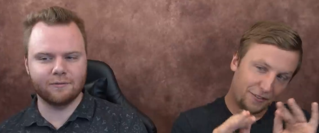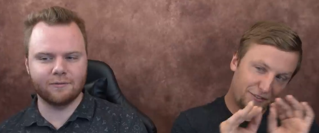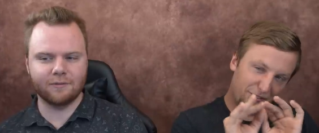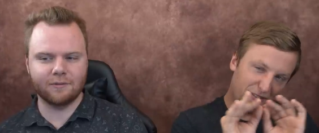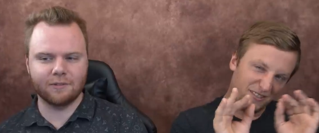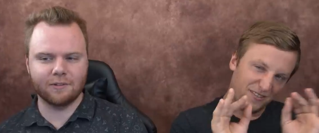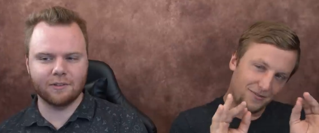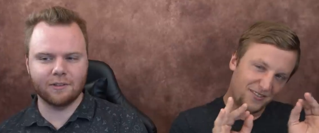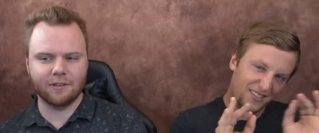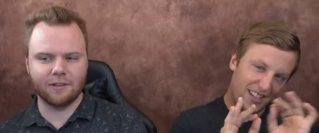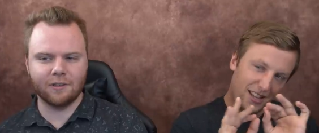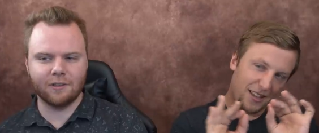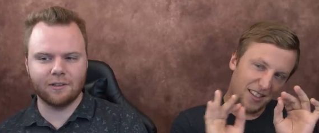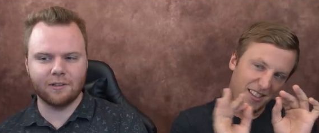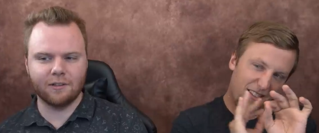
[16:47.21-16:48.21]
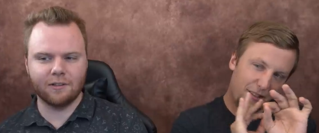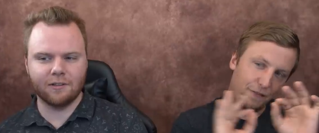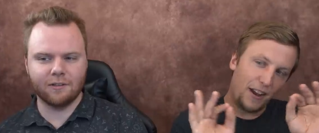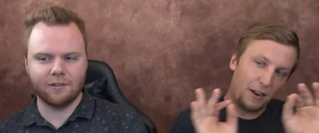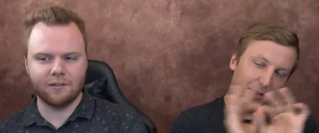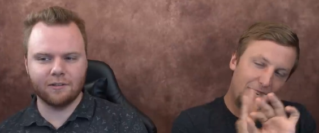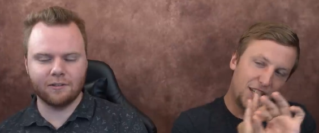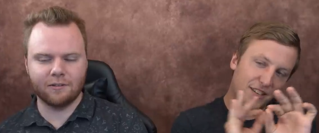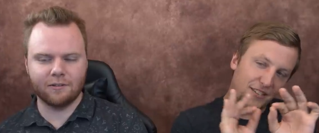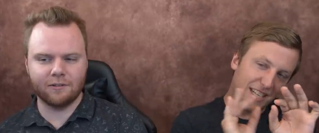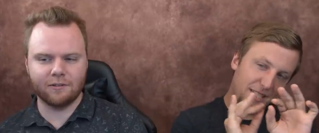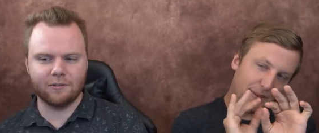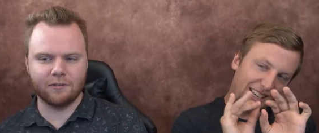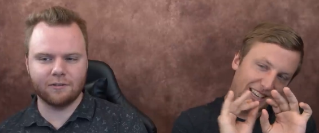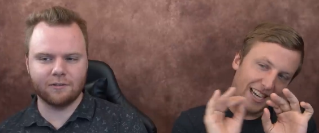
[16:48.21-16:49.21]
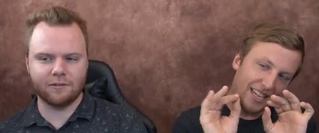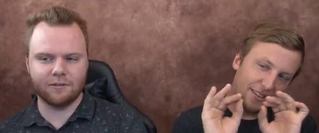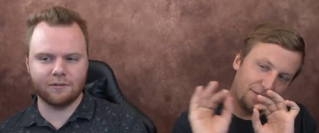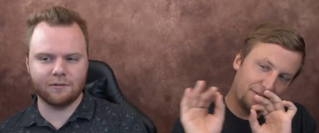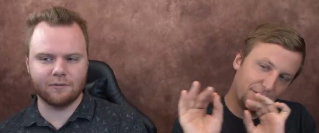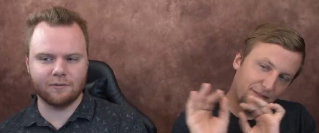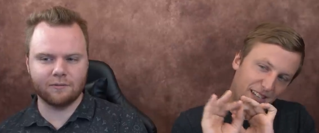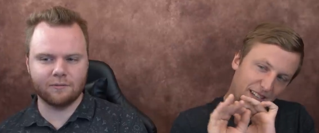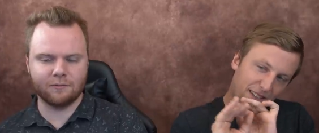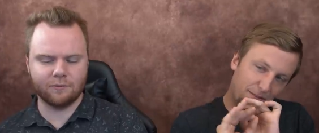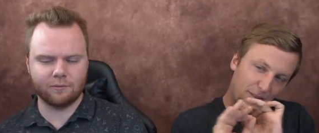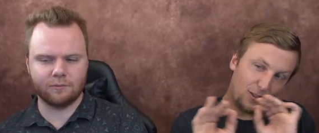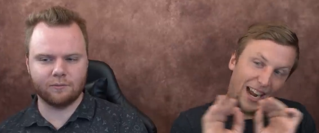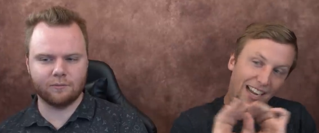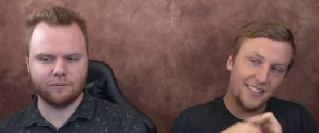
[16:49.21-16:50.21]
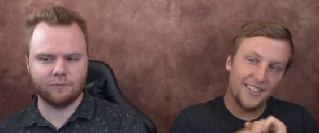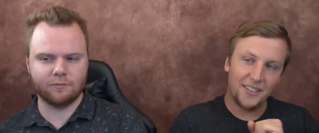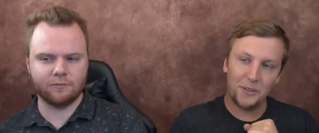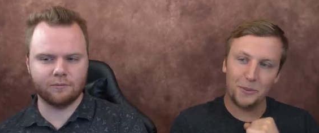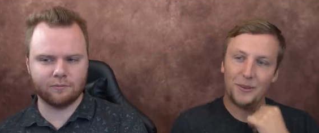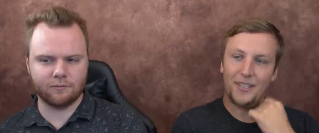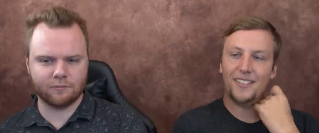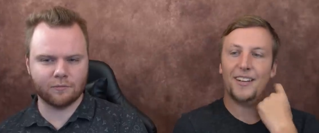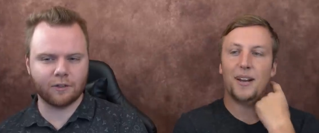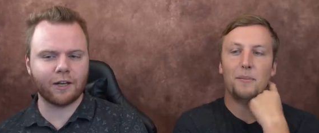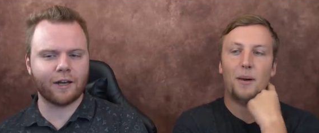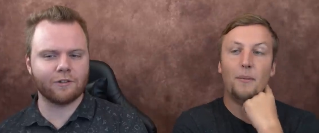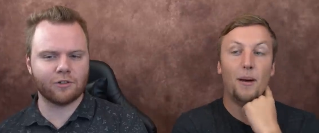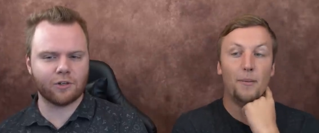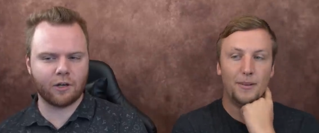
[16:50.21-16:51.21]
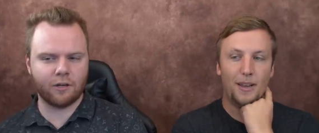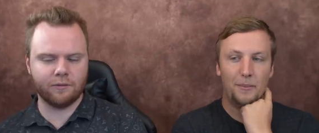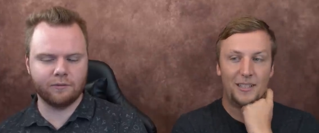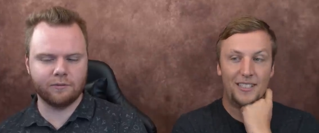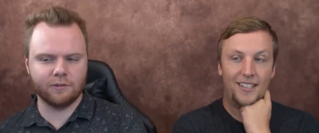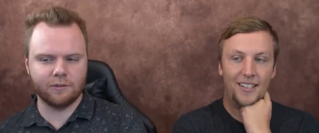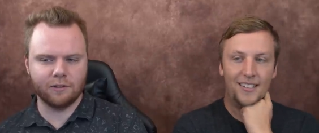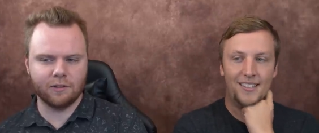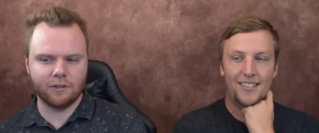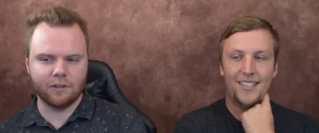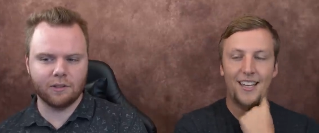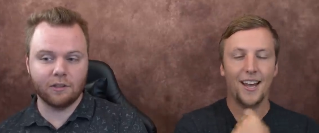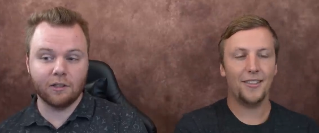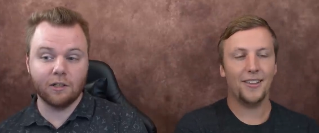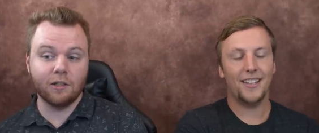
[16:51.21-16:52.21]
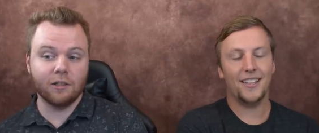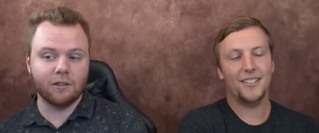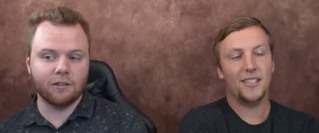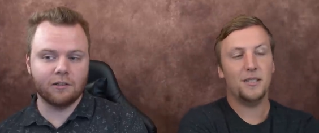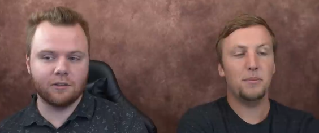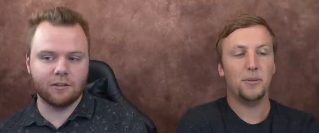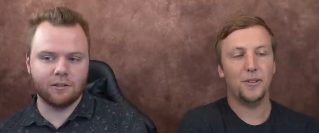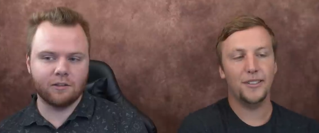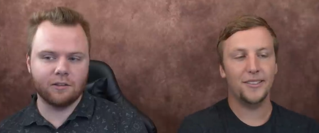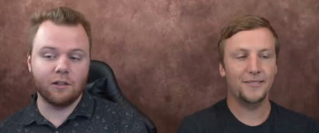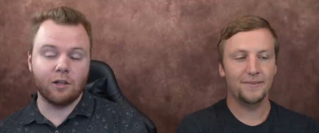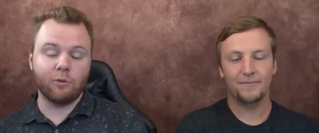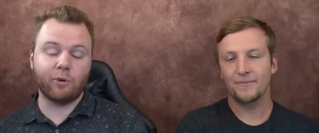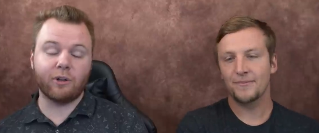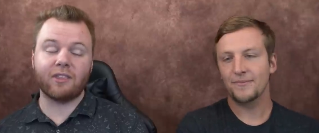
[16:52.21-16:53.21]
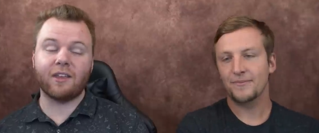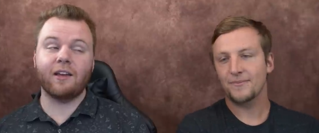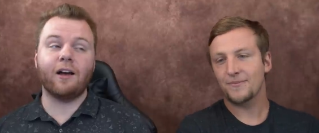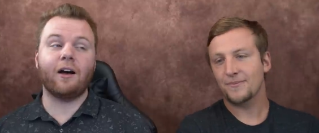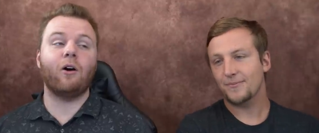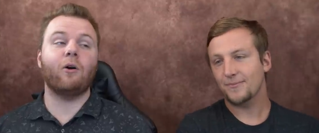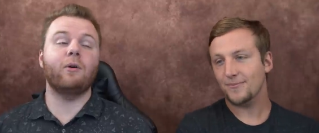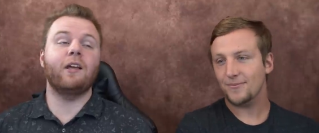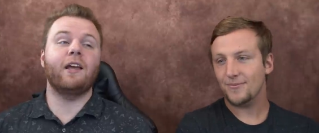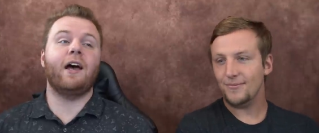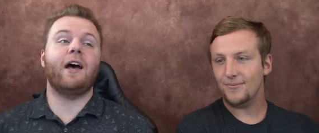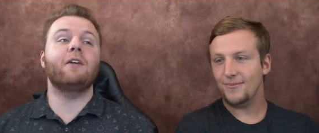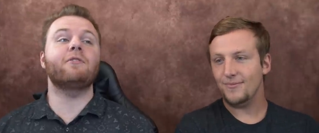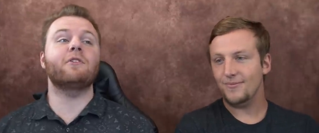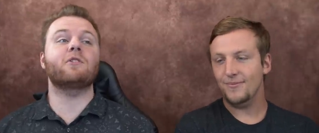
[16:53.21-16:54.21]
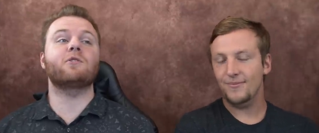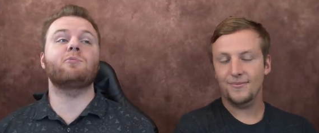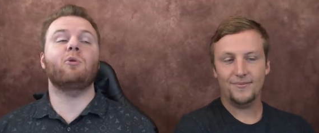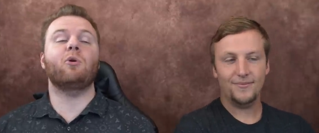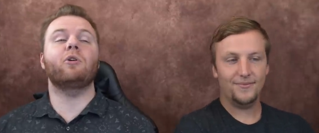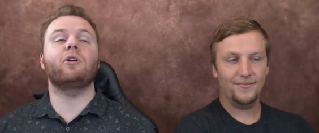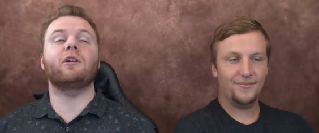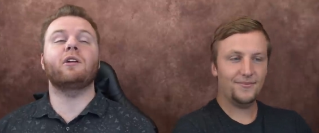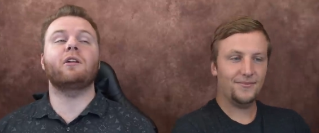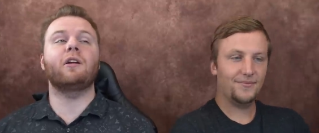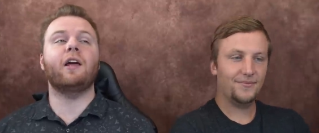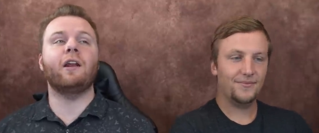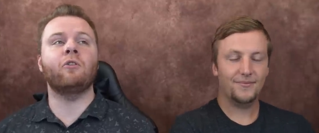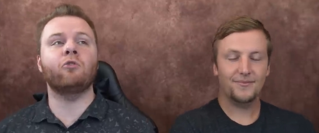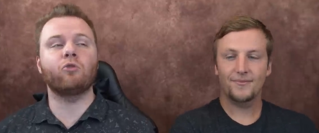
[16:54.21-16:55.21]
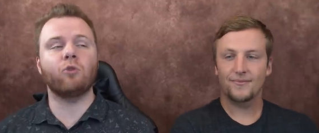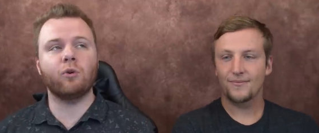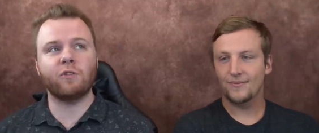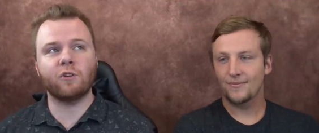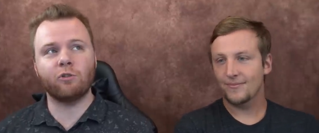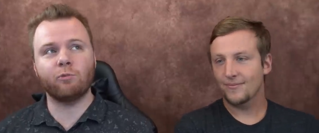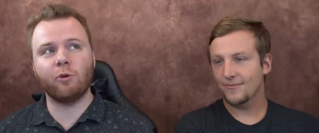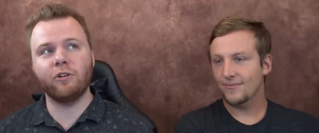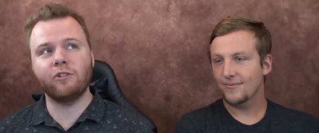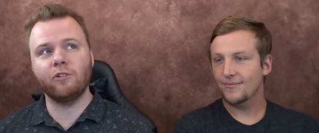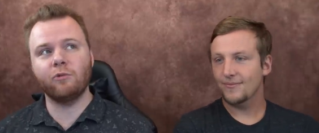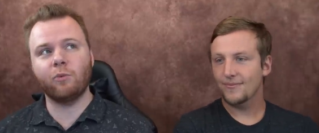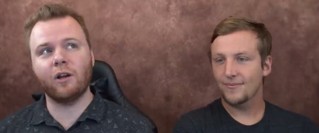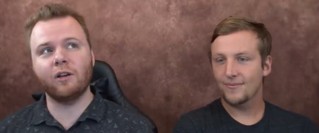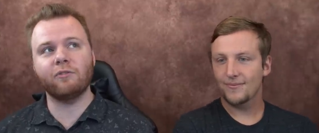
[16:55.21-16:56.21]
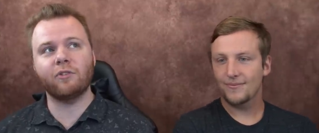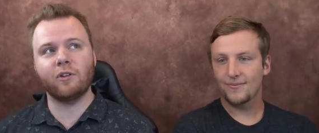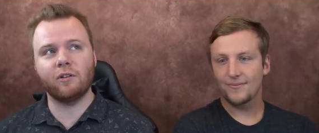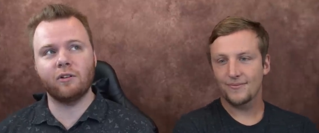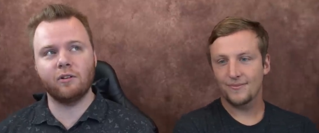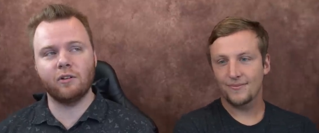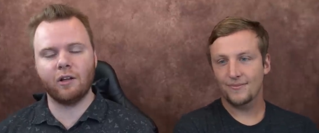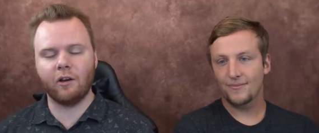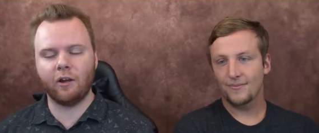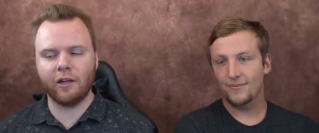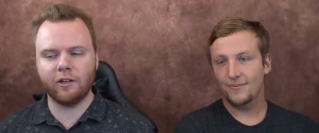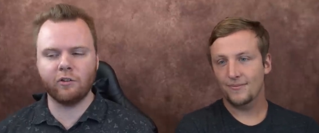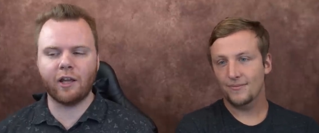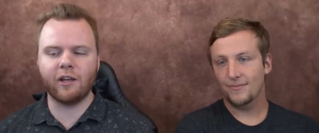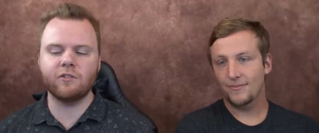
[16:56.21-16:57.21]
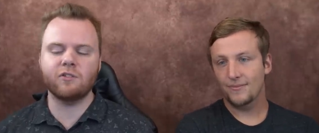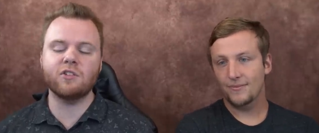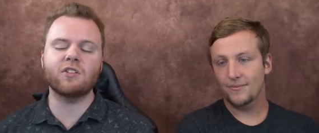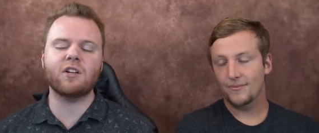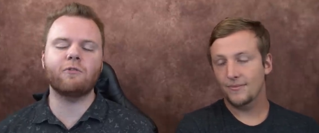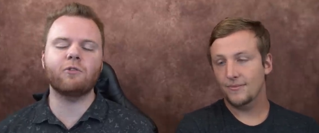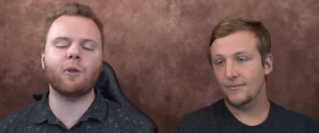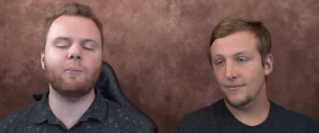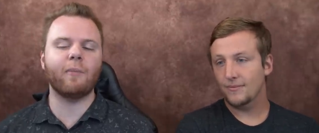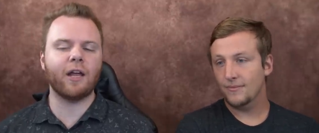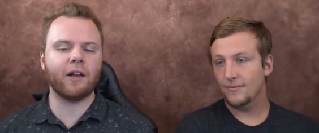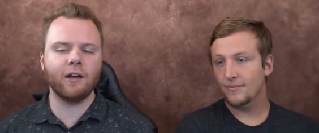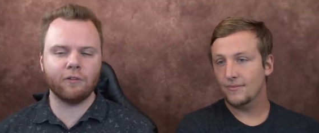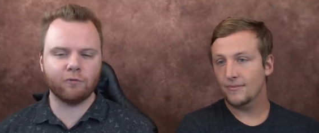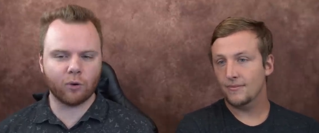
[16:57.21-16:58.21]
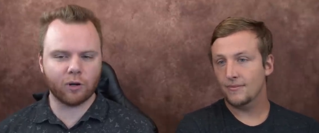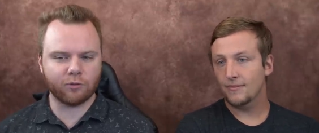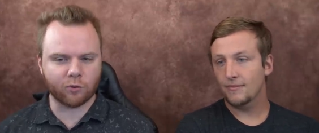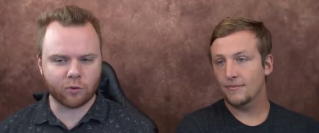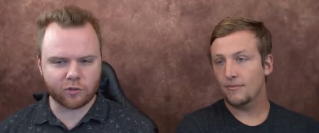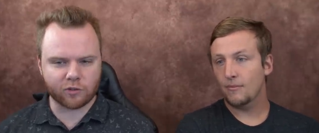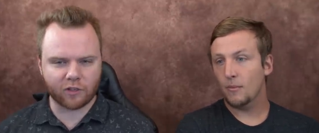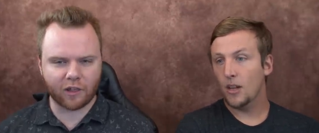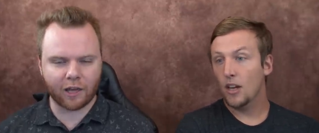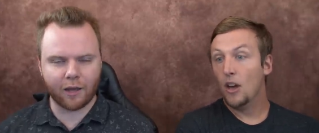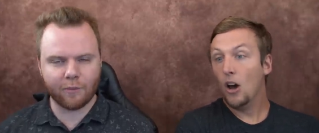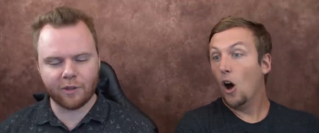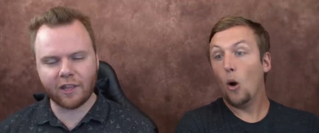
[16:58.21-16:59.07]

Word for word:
Speaker 1: of the foundation of it has been kind of uh, cracked a little bit. And I'm, gotcha. I'm, I'm, I'm, excited to see how that gets explored.
Speaker 2: But they already have explored and, and sort of exploited one of the and and discovered the meta of one of the rules of the game.